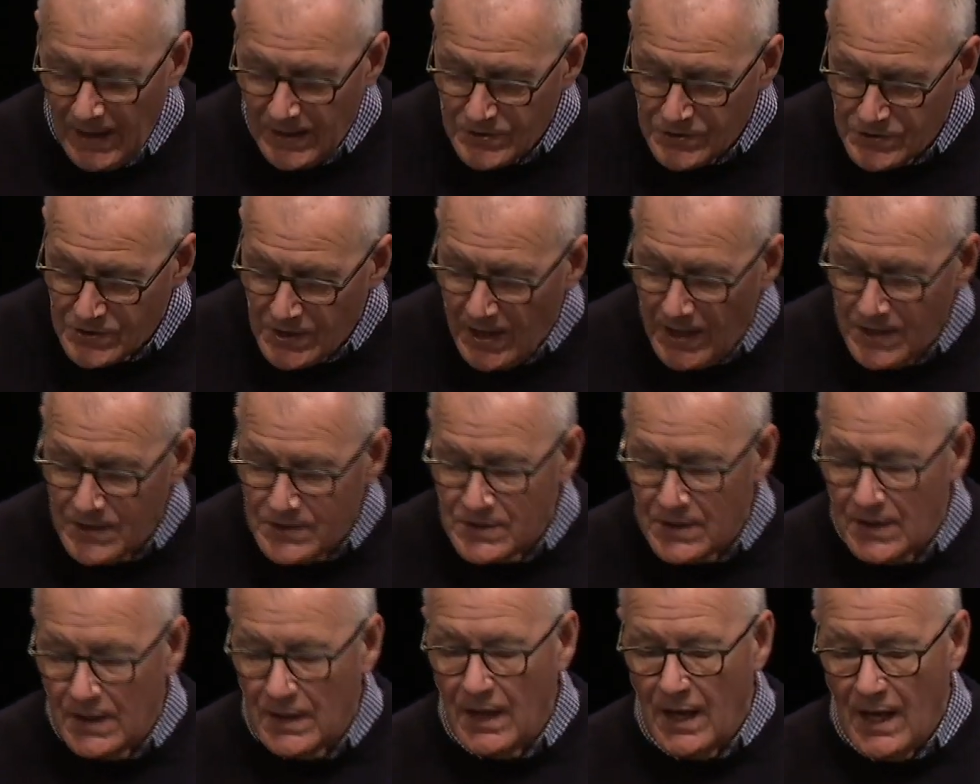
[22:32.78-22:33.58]
and
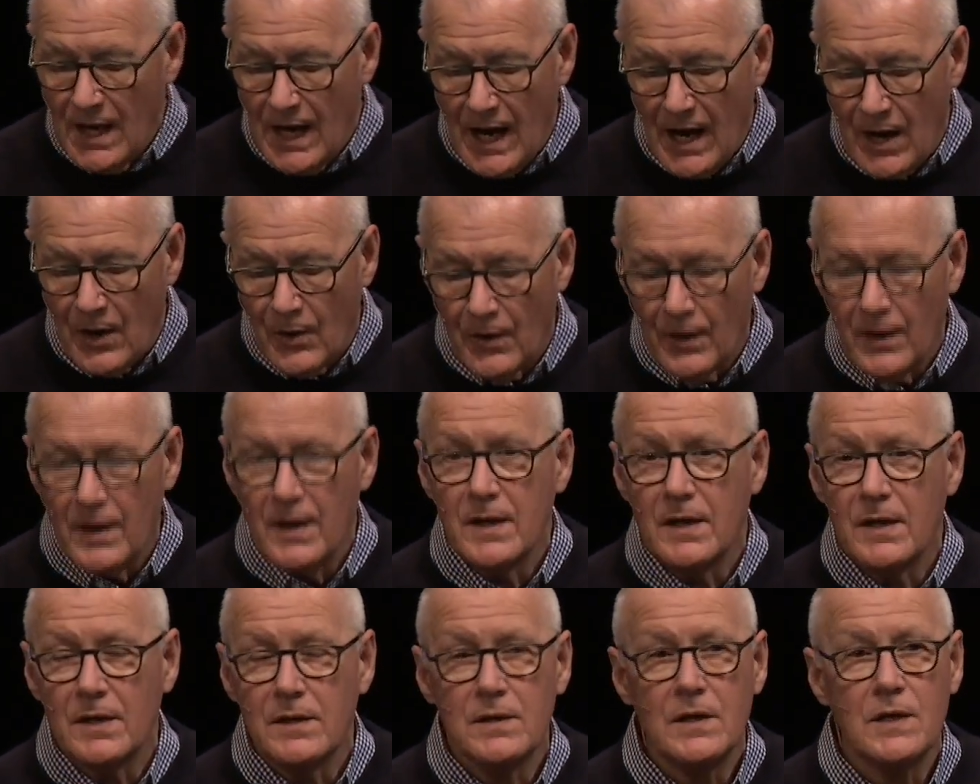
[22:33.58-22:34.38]
changing our
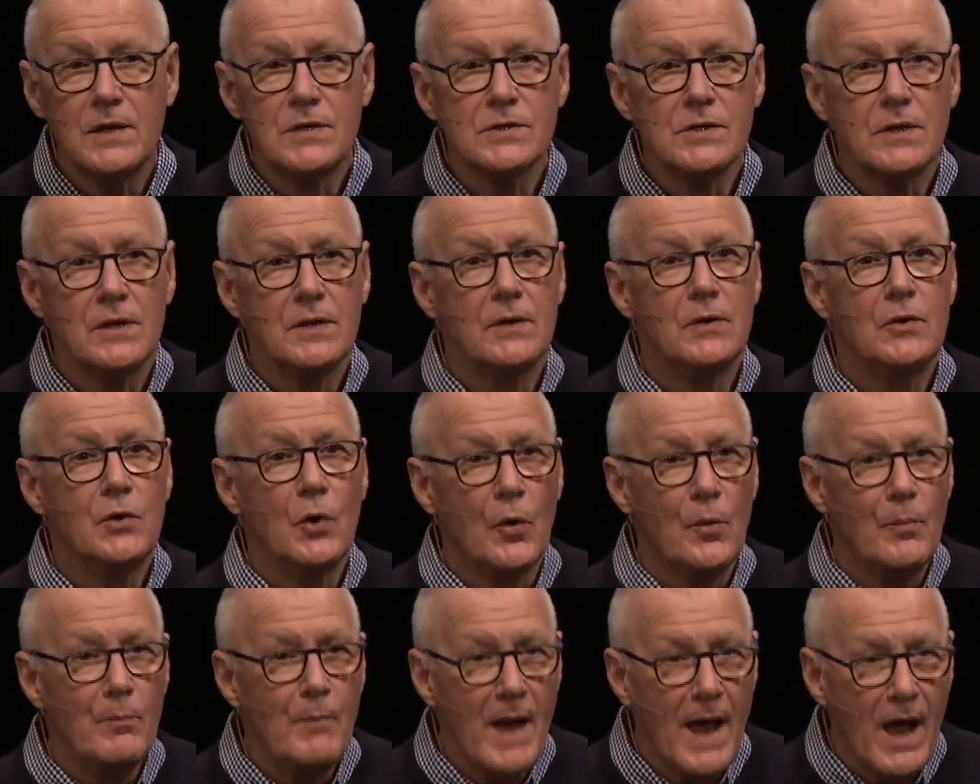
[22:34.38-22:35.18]
condition.
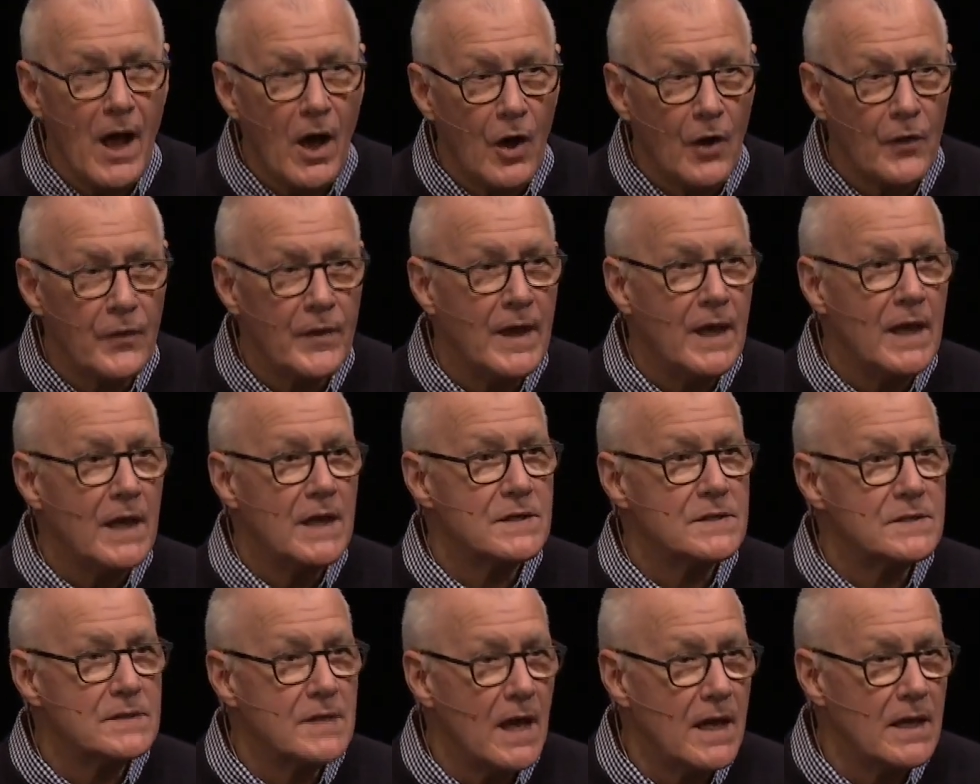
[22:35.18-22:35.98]
Your mouth
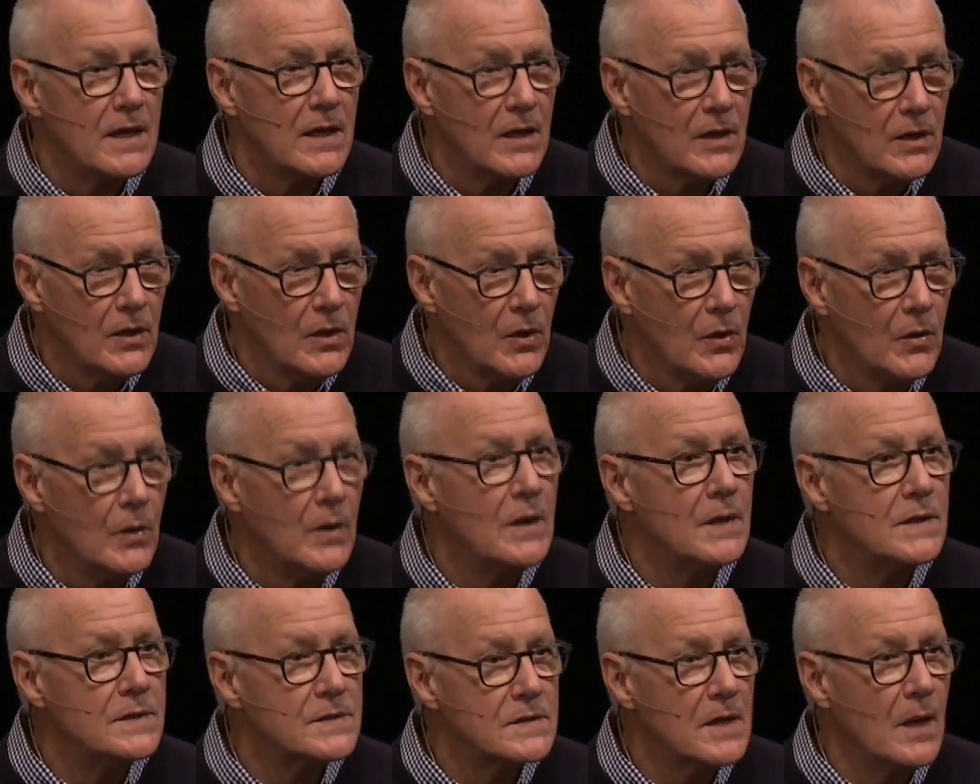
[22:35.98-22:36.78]
is taking
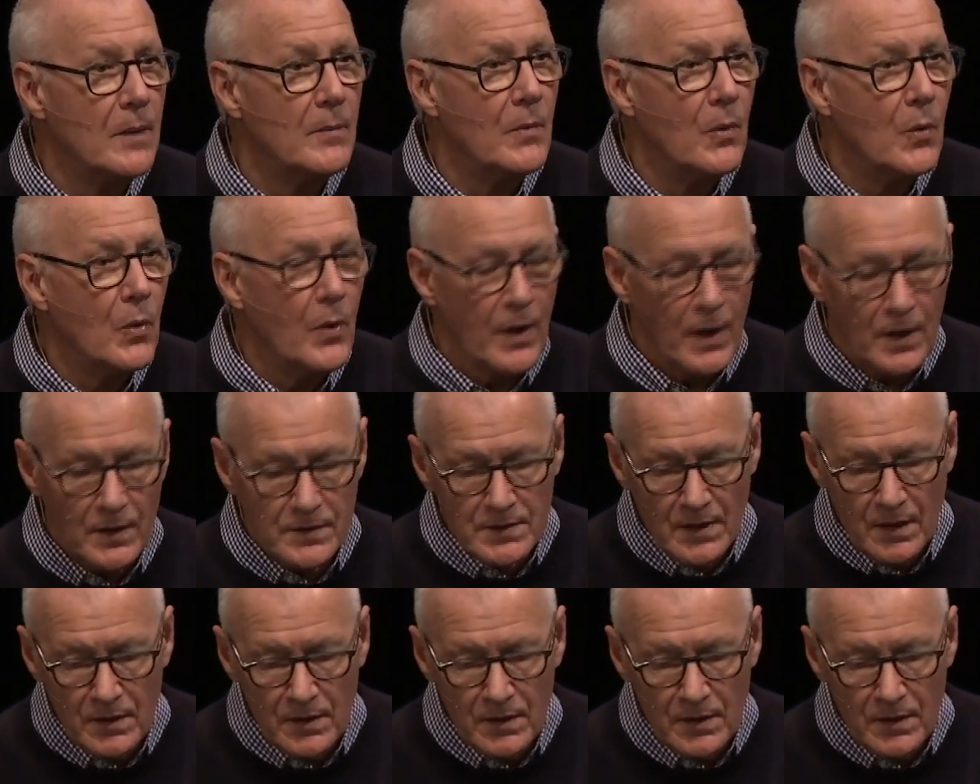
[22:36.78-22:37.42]
you somewhere.